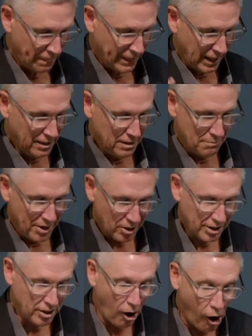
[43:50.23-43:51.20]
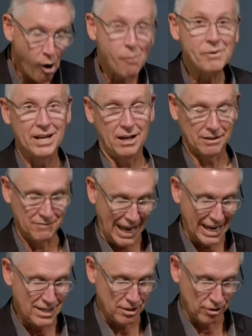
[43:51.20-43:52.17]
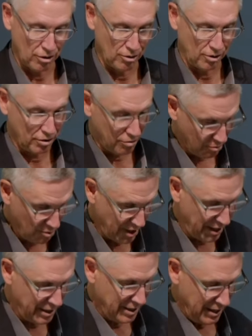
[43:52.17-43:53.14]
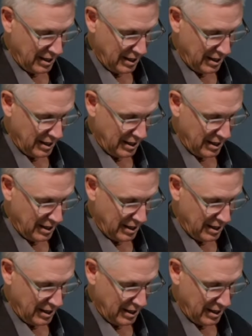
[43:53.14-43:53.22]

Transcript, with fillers: In the American Almanac of 1833,